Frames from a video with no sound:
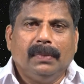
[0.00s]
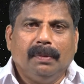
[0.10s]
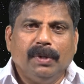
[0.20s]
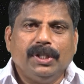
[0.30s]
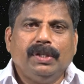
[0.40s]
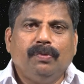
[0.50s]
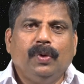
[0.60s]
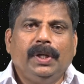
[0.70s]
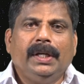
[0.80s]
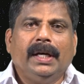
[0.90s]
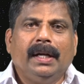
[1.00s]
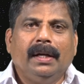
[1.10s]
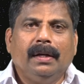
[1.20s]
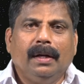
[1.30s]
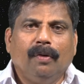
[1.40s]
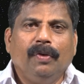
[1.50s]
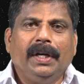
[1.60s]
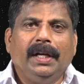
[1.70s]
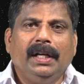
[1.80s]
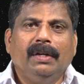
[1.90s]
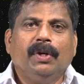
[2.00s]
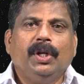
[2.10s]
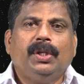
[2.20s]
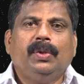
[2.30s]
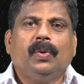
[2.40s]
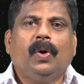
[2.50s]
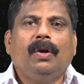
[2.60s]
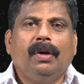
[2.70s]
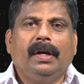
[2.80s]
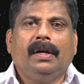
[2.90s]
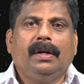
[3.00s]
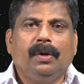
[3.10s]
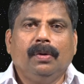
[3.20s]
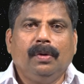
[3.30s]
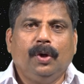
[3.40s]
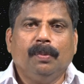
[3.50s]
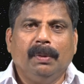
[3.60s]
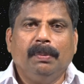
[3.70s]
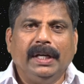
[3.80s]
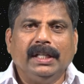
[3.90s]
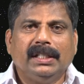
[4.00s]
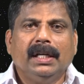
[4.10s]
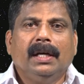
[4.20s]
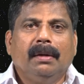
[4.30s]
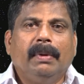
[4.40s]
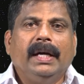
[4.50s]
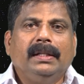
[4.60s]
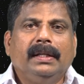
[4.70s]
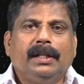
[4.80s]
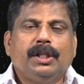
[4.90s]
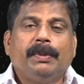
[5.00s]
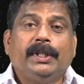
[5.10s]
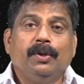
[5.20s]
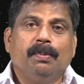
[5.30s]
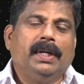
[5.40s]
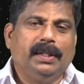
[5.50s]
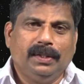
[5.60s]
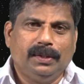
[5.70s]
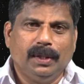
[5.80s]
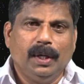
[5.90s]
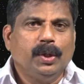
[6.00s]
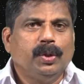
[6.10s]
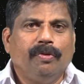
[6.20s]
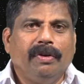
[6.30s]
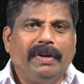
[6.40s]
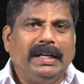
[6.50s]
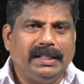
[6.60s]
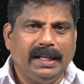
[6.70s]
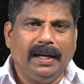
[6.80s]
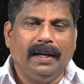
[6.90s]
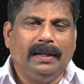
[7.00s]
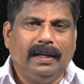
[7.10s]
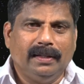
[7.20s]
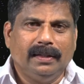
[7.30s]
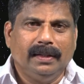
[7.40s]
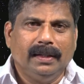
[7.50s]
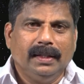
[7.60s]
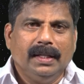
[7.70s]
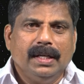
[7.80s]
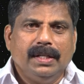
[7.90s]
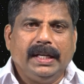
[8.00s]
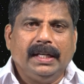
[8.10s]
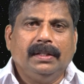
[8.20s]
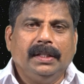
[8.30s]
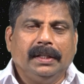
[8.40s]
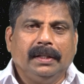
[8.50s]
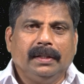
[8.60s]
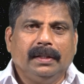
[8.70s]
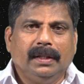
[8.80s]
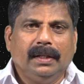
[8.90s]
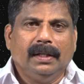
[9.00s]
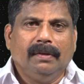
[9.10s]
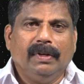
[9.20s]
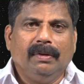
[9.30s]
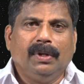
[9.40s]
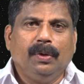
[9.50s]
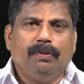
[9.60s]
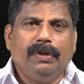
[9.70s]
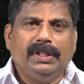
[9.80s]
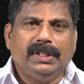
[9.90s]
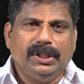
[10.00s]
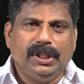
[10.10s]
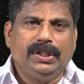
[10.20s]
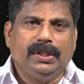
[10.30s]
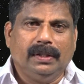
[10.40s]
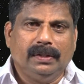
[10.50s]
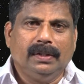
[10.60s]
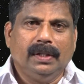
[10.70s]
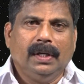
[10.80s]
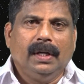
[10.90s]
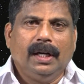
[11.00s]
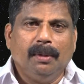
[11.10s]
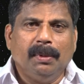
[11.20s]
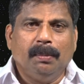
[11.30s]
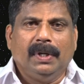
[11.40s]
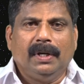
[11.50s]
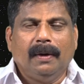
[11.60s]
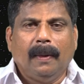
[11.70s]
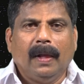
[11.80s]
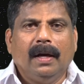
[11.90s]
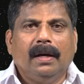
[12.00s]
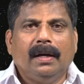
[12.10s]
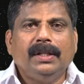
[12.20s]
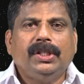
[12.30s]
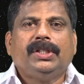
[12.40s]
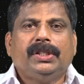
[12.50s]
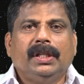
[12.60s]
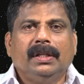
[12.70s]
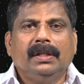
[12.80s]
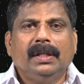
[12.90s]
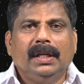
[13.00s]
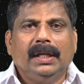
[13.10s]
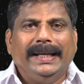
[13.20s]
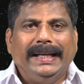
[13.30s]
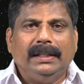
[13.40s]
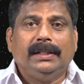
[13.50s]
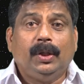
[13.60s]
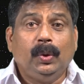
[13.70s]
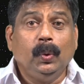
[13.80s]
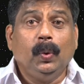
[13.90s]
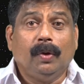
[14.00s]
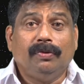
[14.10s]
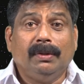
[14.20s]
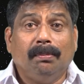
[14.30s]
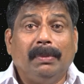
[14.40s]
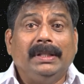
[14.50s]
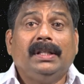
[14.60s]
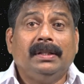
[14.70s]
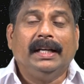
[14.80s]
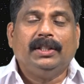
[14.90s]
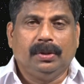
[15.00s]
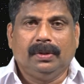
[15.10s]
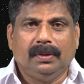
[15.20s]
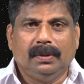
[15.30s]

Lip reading: mercifully and lovingly given to all human beings by their respective mothers. So we are well trained in that. Second thing, whenever you face rejections, remember, rejection is a tool of the mother nature